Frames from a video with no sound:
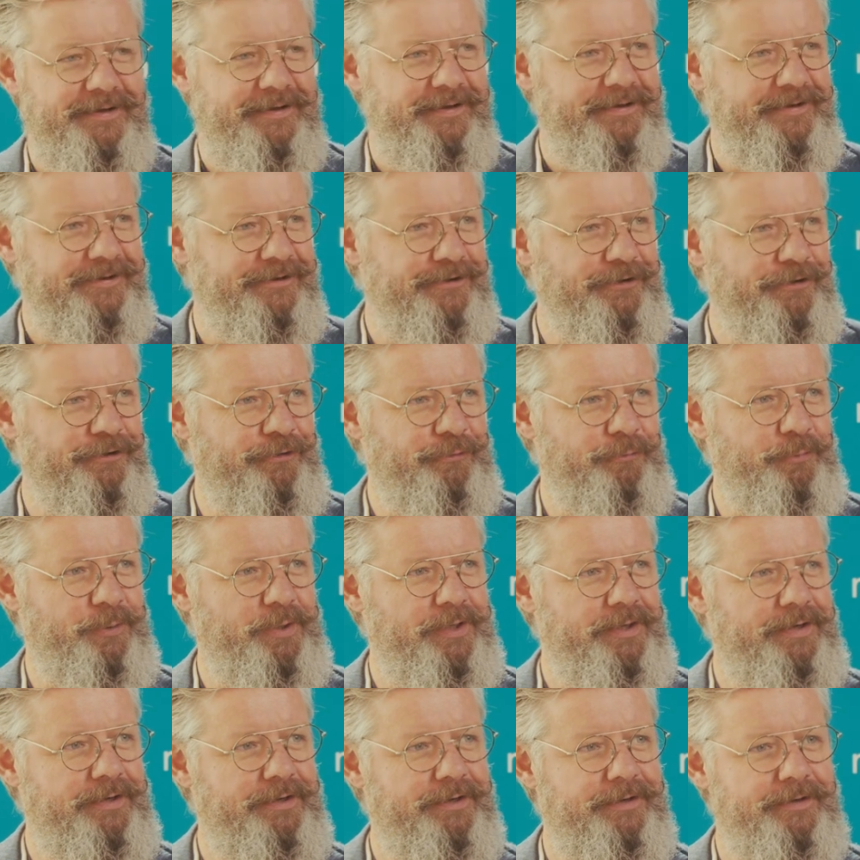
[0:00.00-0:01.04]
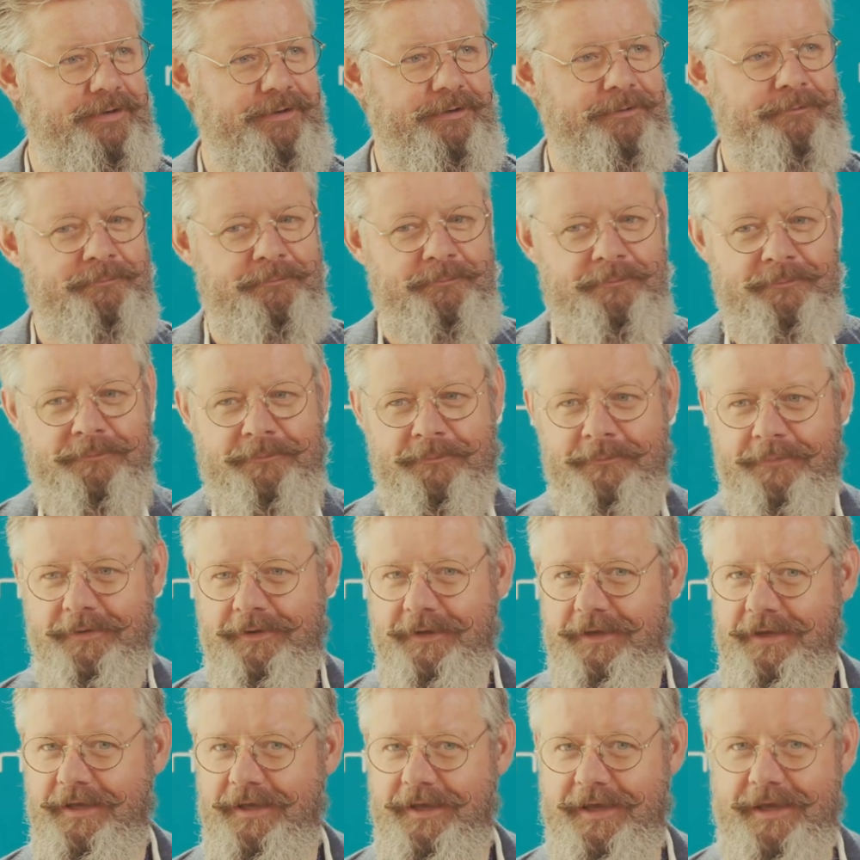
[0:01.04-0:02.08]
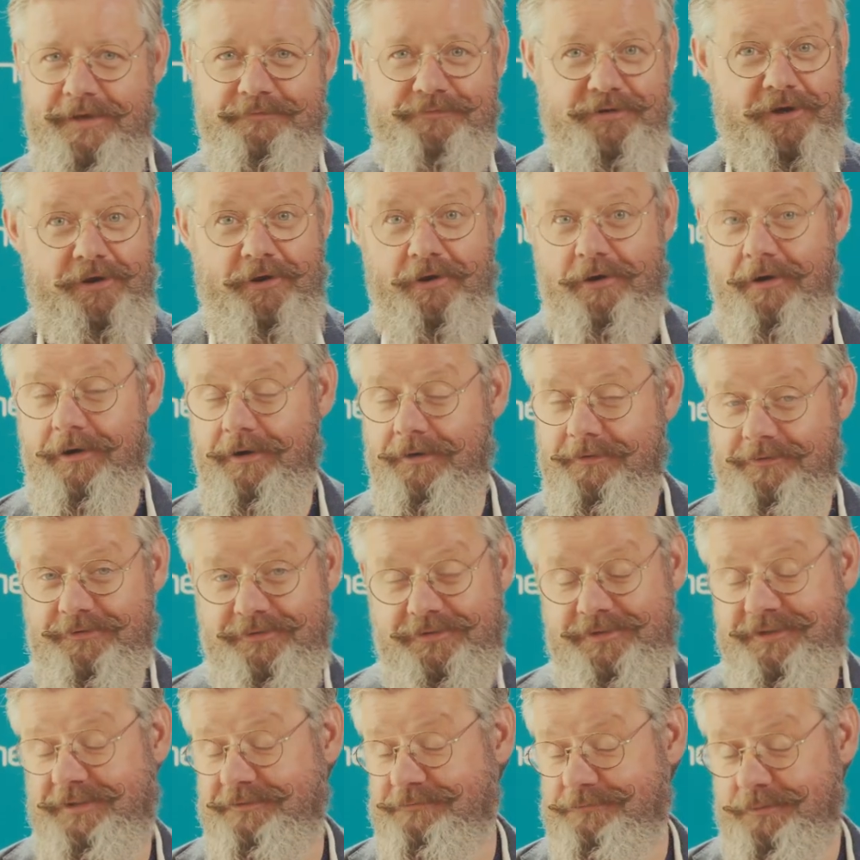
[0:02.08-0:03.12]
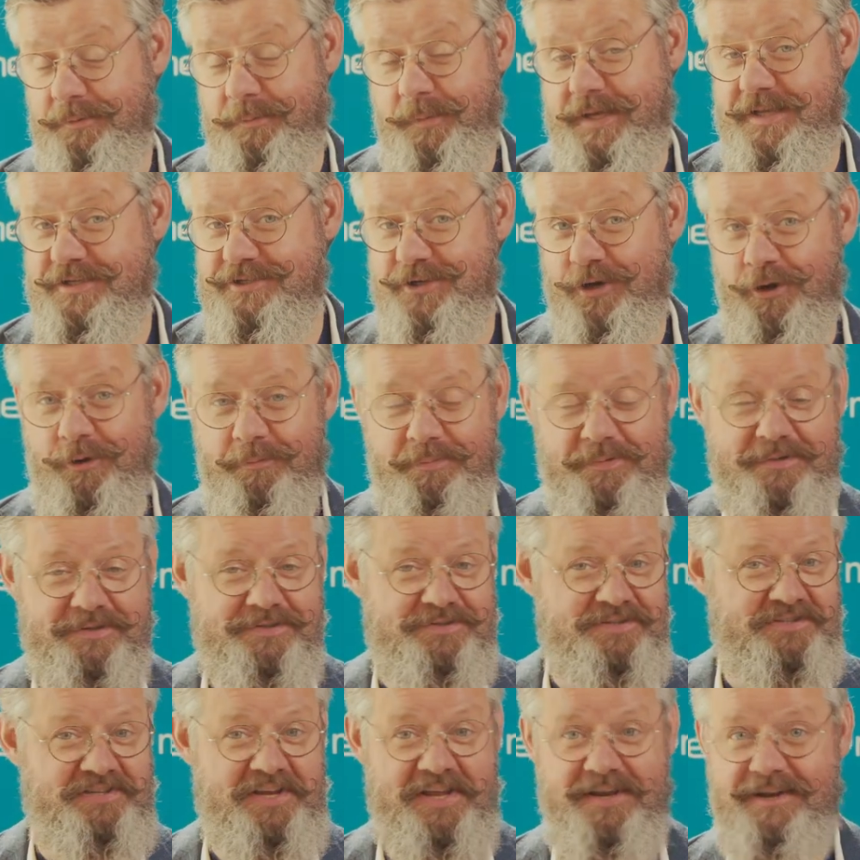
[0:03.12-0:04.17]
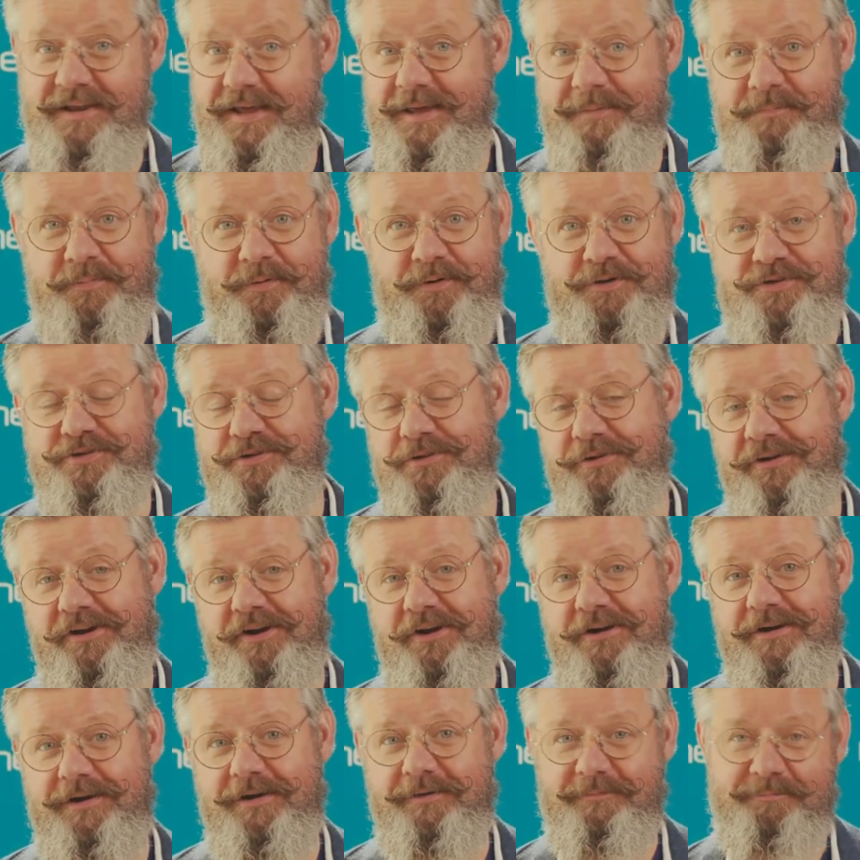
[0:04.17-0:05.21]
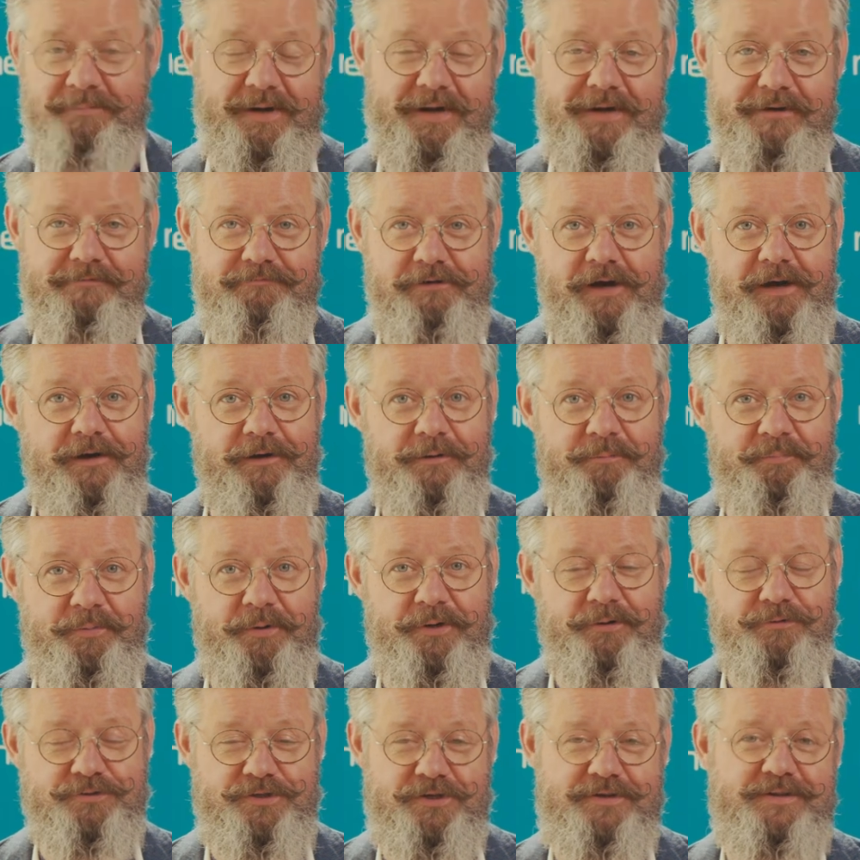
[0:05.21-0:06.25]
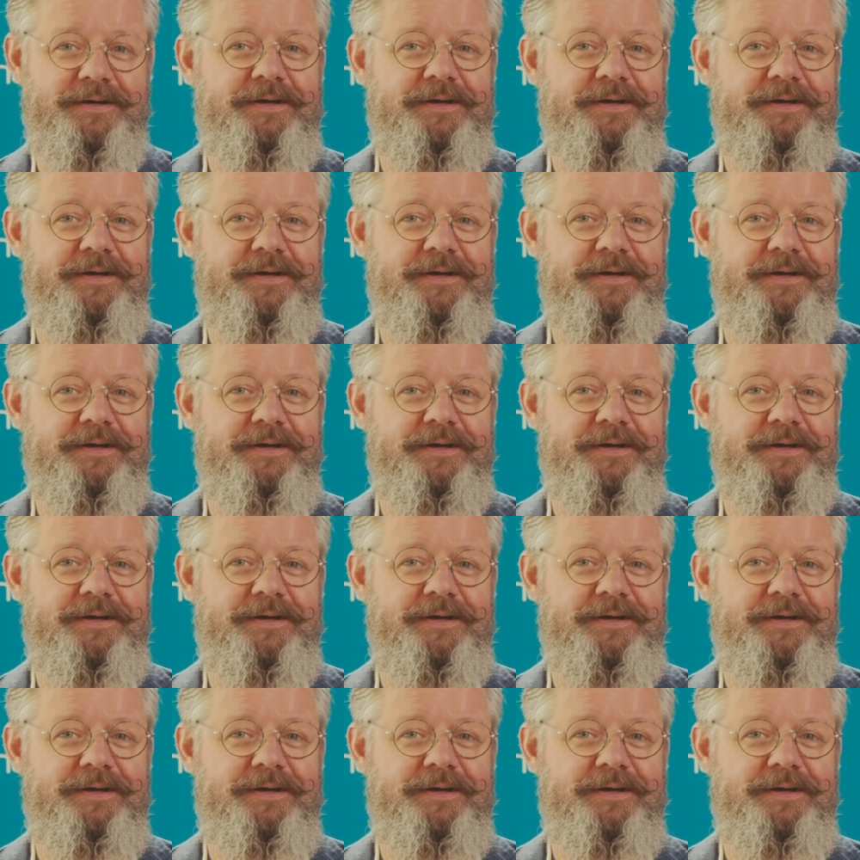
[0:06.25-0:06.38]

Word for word: You know, um, if a cart remains open, send a personal card by regular post.